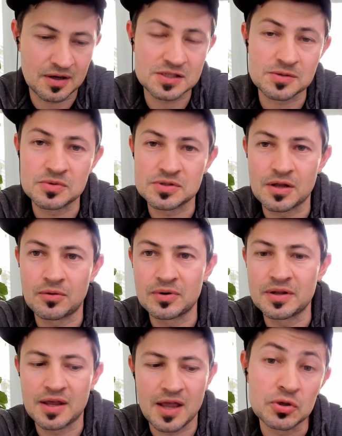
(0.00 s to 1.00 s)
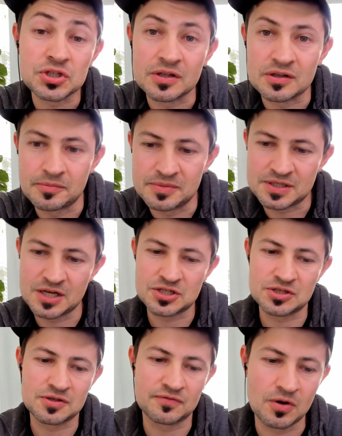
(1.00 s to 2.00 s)
customers that really pushing the
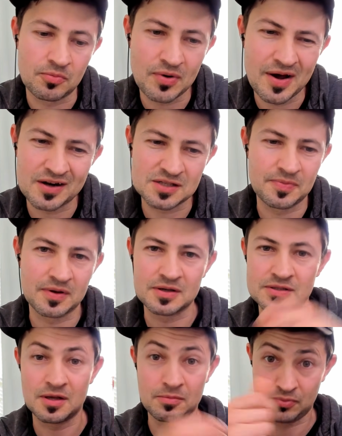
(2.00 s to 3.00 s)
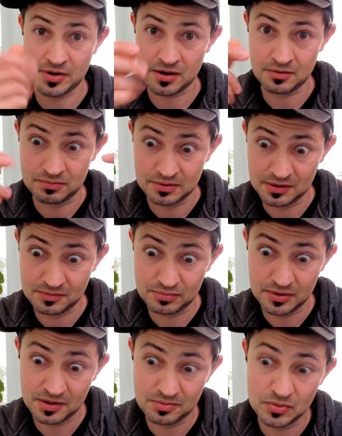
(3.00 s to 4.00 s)
limitations of their products, because they pay a
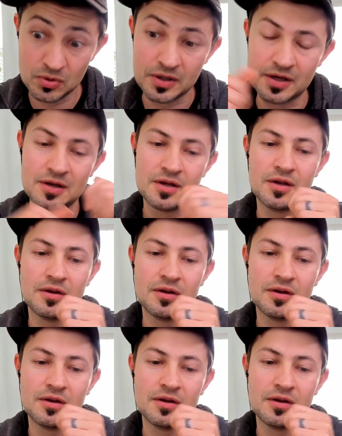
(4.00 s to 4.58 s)
big moolah